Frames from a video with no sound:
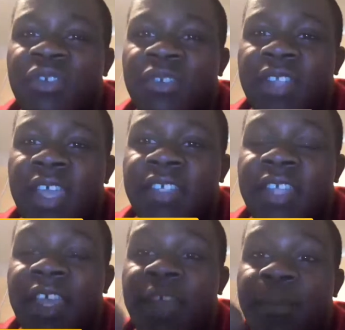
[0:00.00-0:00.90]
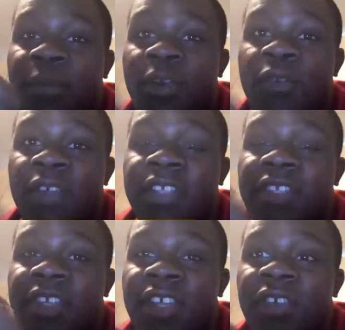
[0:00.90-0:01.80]
using the hashtag Pro
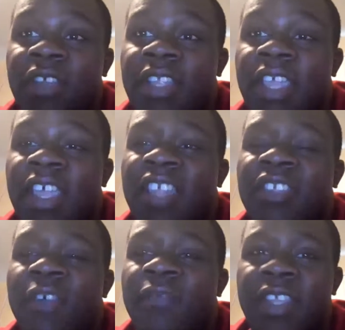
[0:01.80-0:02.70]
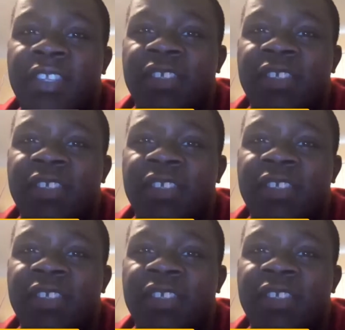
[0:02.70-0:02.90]
Wrestling here on Connect. And don't forget